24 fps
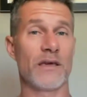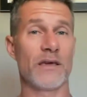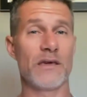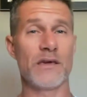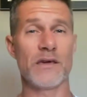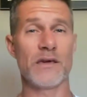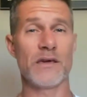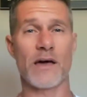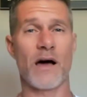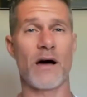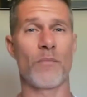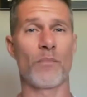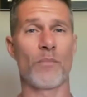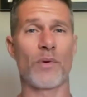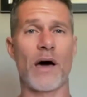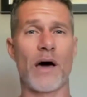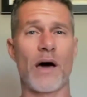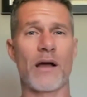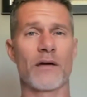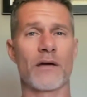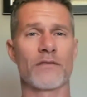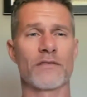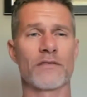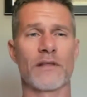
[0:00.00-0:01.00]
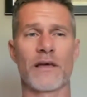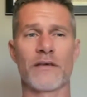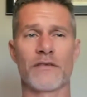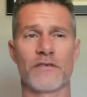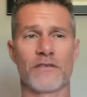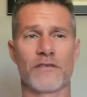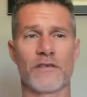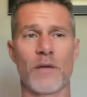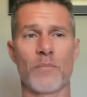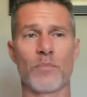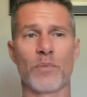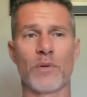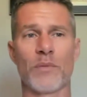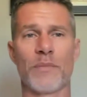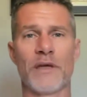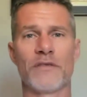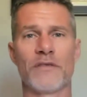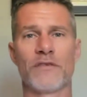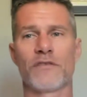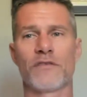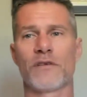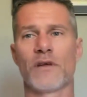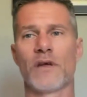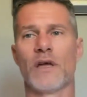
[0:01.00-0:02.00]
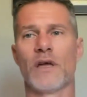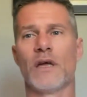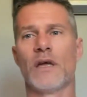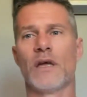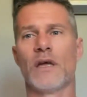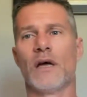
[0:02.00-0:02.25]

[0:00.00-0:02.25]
e-com products like supplements.